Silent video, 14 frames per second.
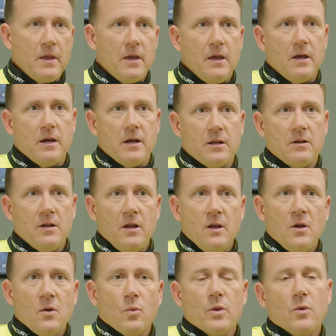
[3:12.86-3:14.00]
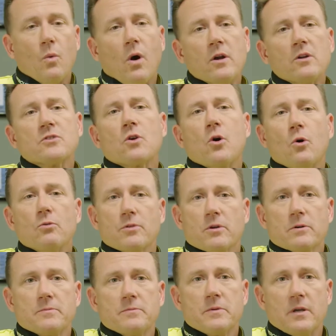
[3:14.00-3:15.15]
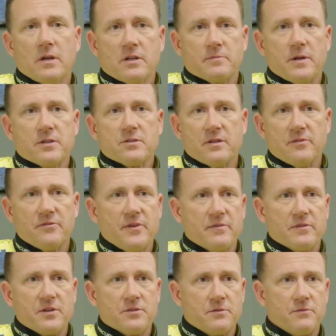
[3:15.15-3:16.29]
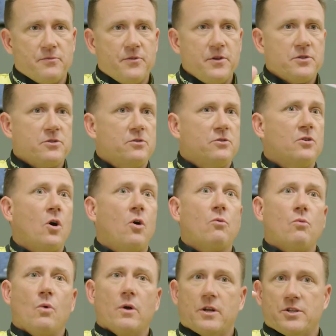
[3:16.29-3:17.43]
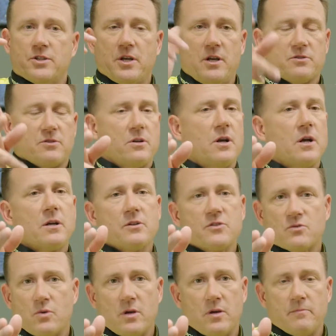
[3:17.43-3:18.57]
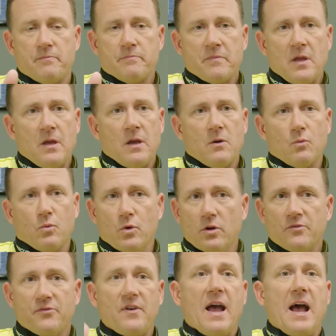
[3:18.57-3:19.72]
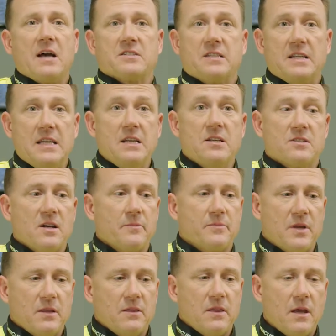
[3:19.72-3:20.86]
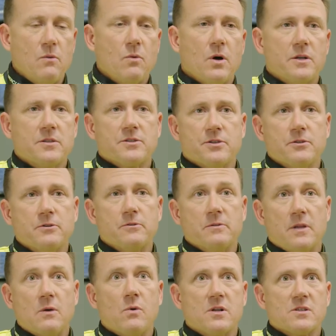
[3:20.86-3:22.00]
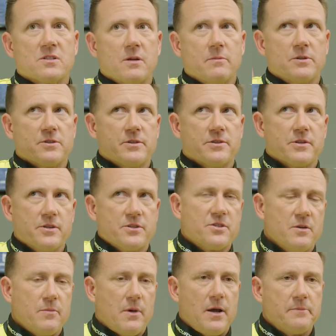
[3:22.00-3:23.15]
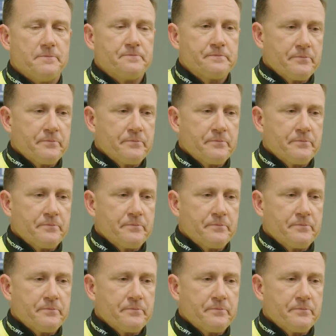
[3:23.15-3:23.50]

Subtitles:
And when the water's colder, especially in the 50s, fish don't want to chase. They're not going to swim real fast to eat something. They want something that's just going to sit by them.